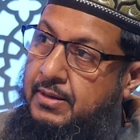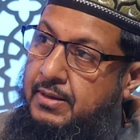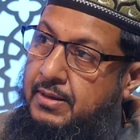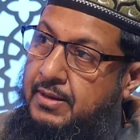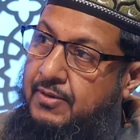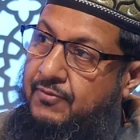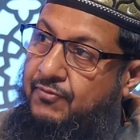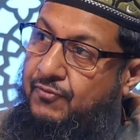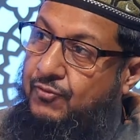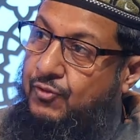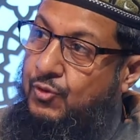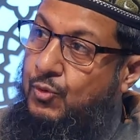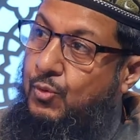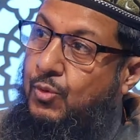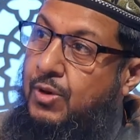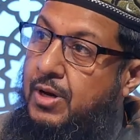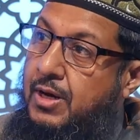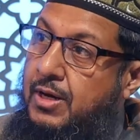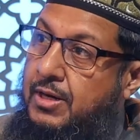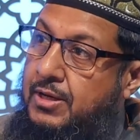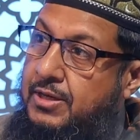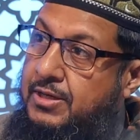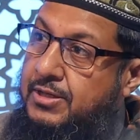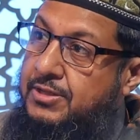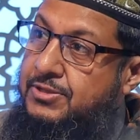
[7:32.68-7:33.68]
if you
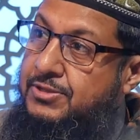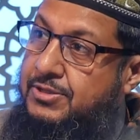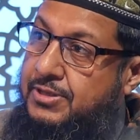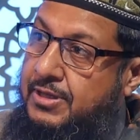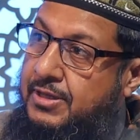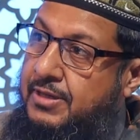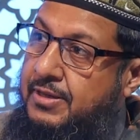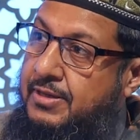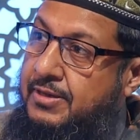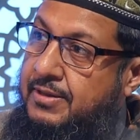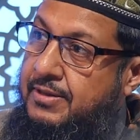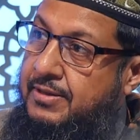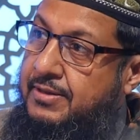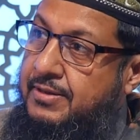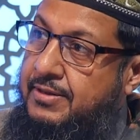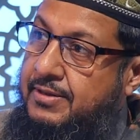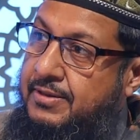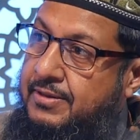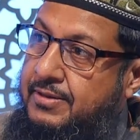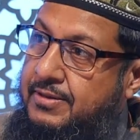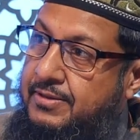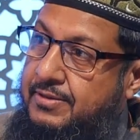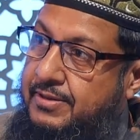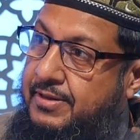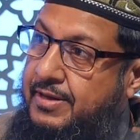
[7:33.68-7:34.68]
are hurting,
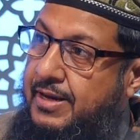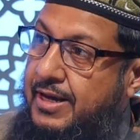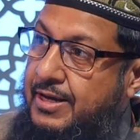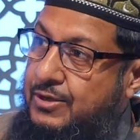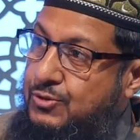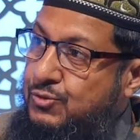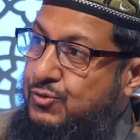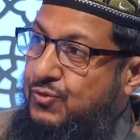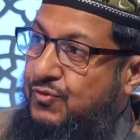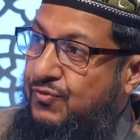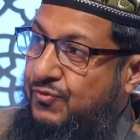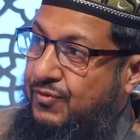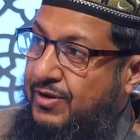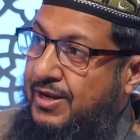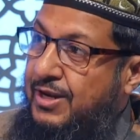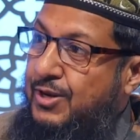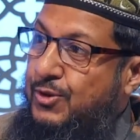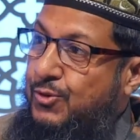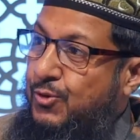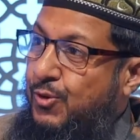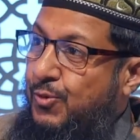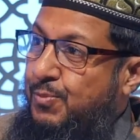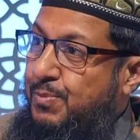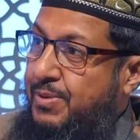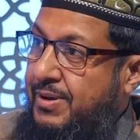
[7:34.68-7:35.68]
then I should feel
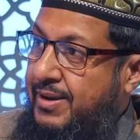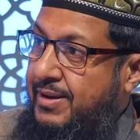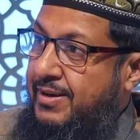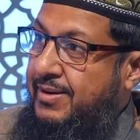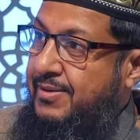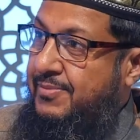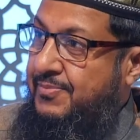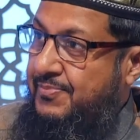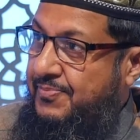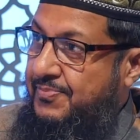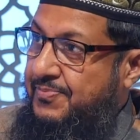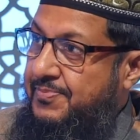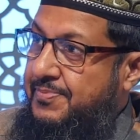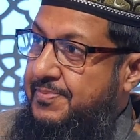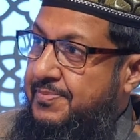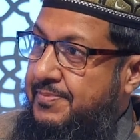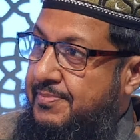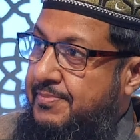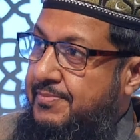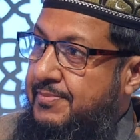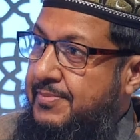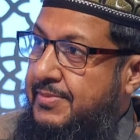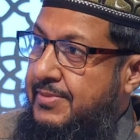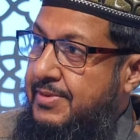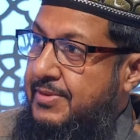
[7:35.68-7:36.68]
your pain.
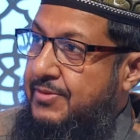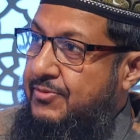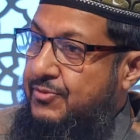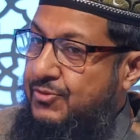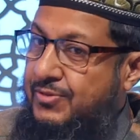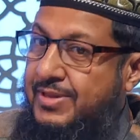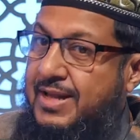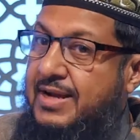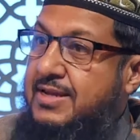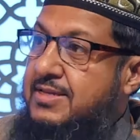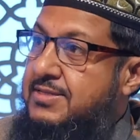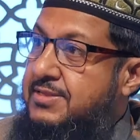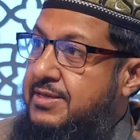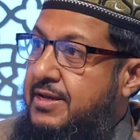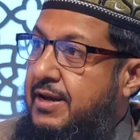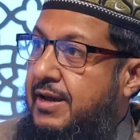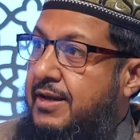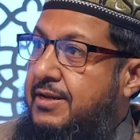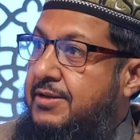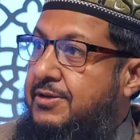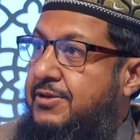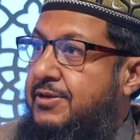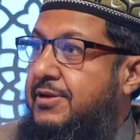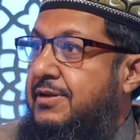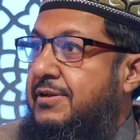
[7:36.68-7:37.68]
So that is the
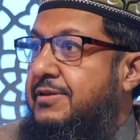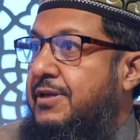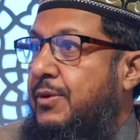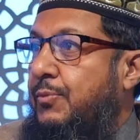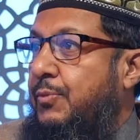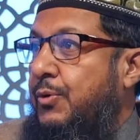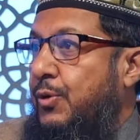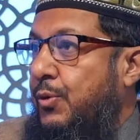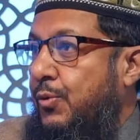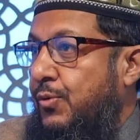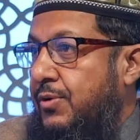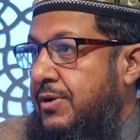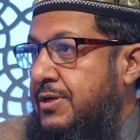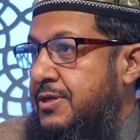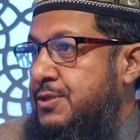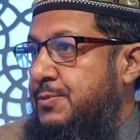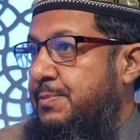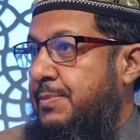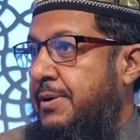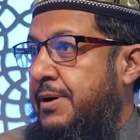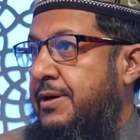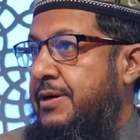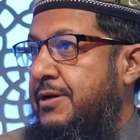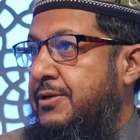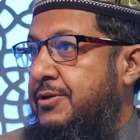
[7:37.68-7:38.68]
ideal that we all
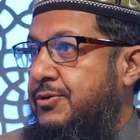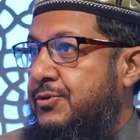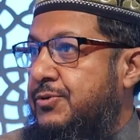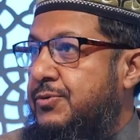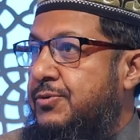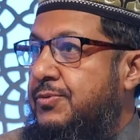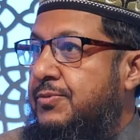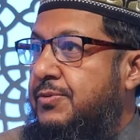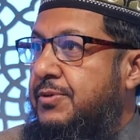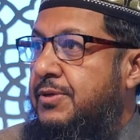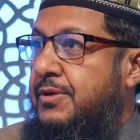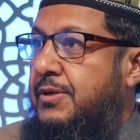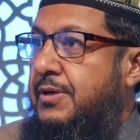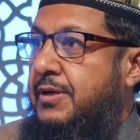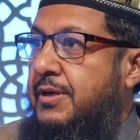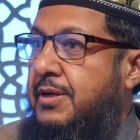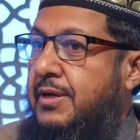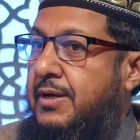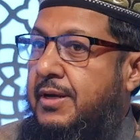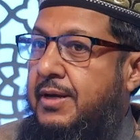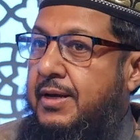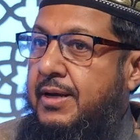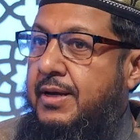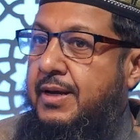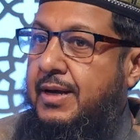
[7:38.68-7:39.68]
aspire to.
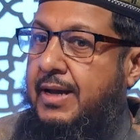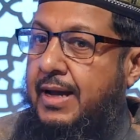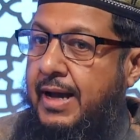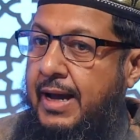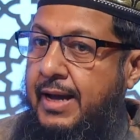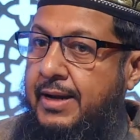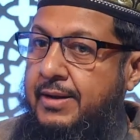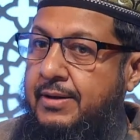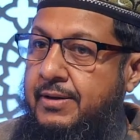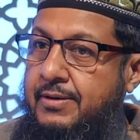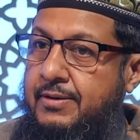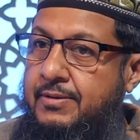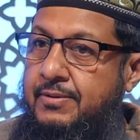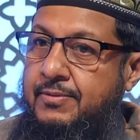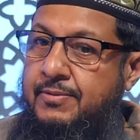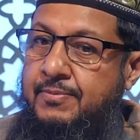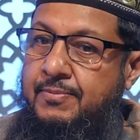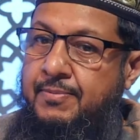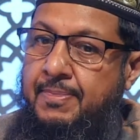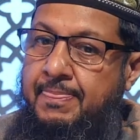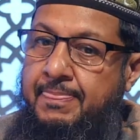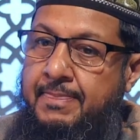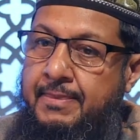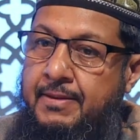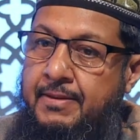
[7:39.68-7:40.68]
And
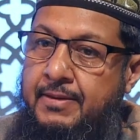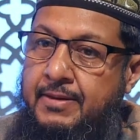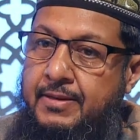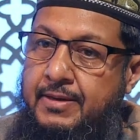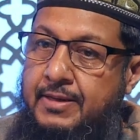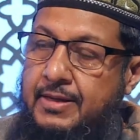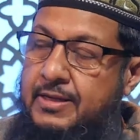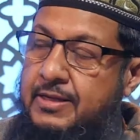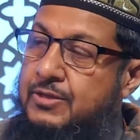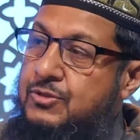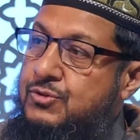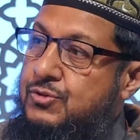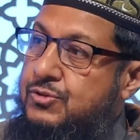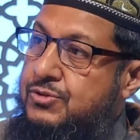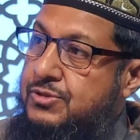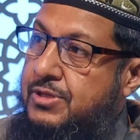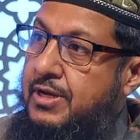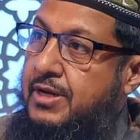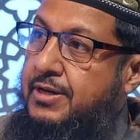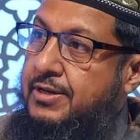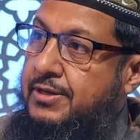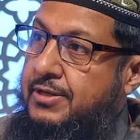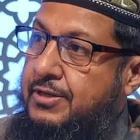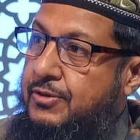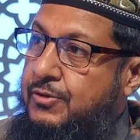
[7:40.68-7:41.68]
in
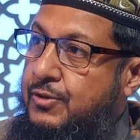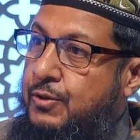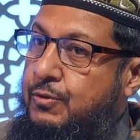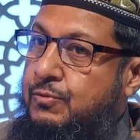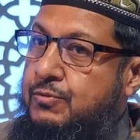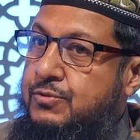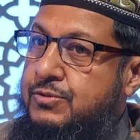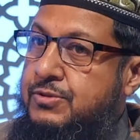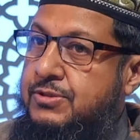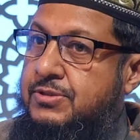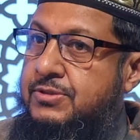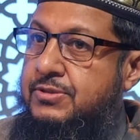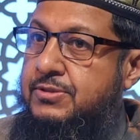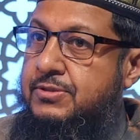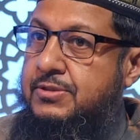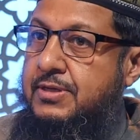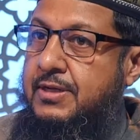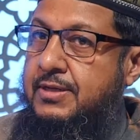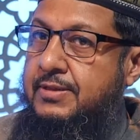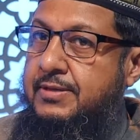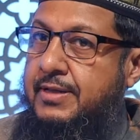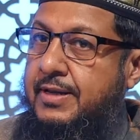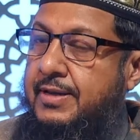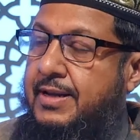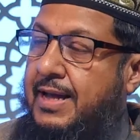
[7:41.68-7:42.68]
society, those
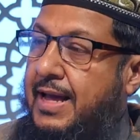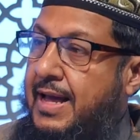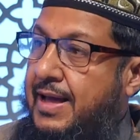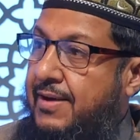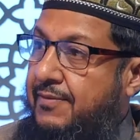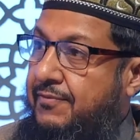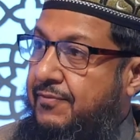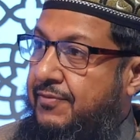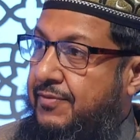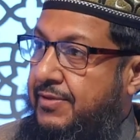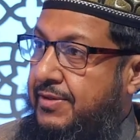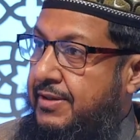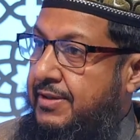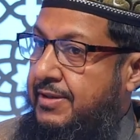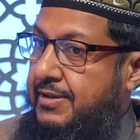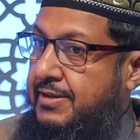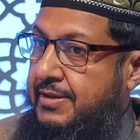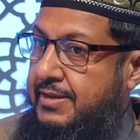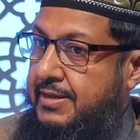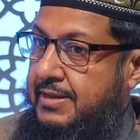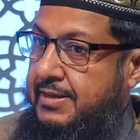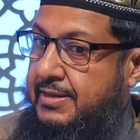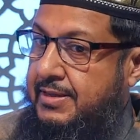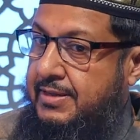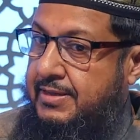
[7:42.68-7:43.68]
that have
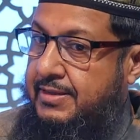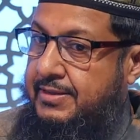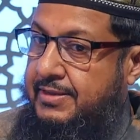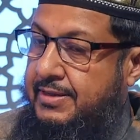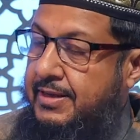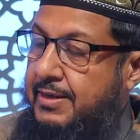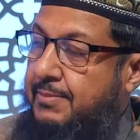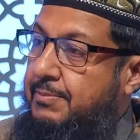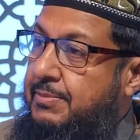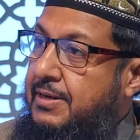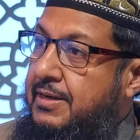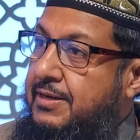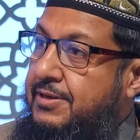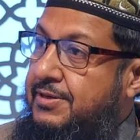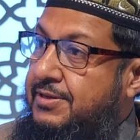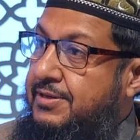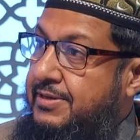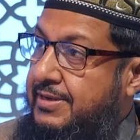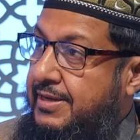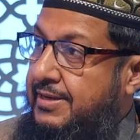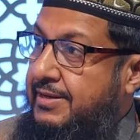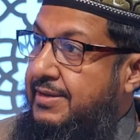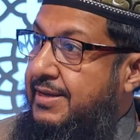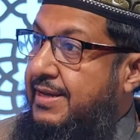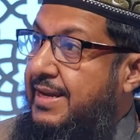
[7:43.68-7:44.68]
the
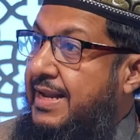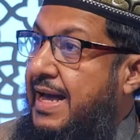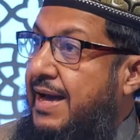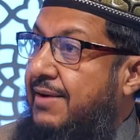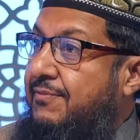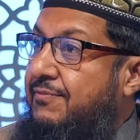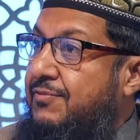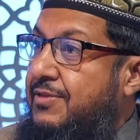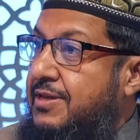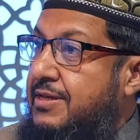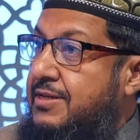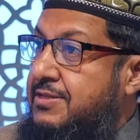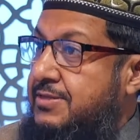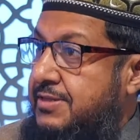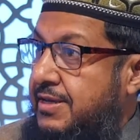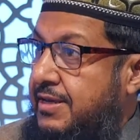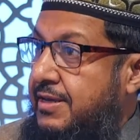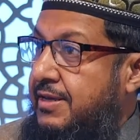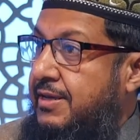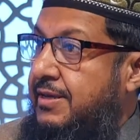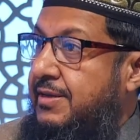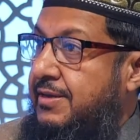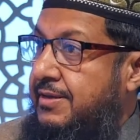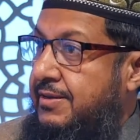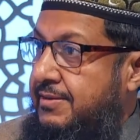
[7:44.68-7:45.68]
ability and can have their
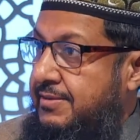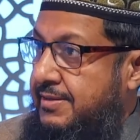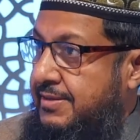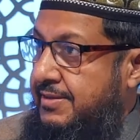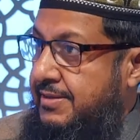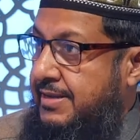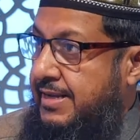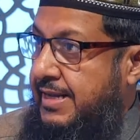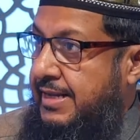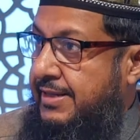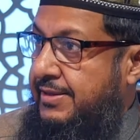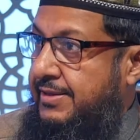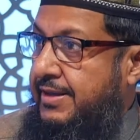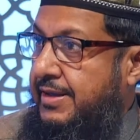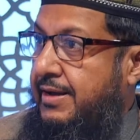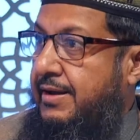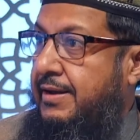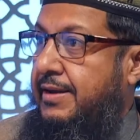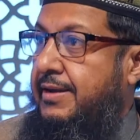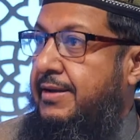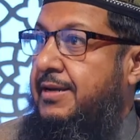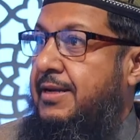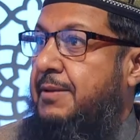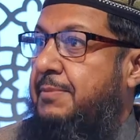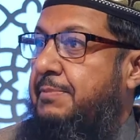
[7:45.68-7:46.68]
say, and they are
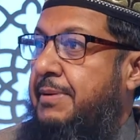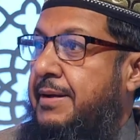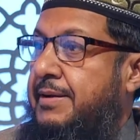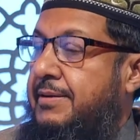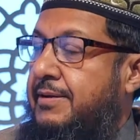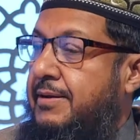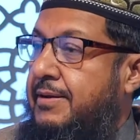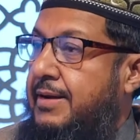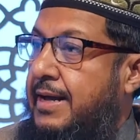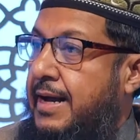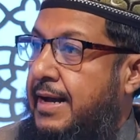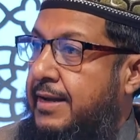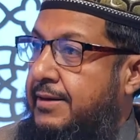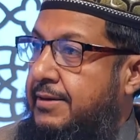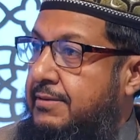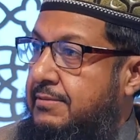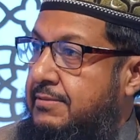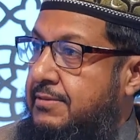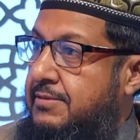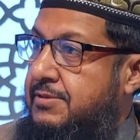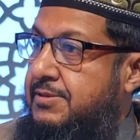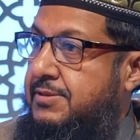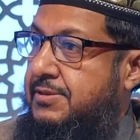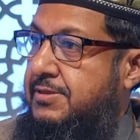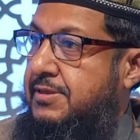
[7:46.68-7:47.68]
independent
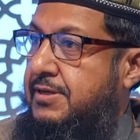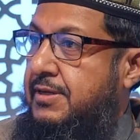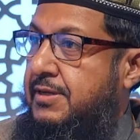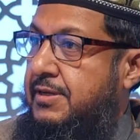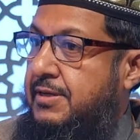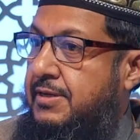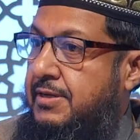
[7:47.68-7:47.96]
adults,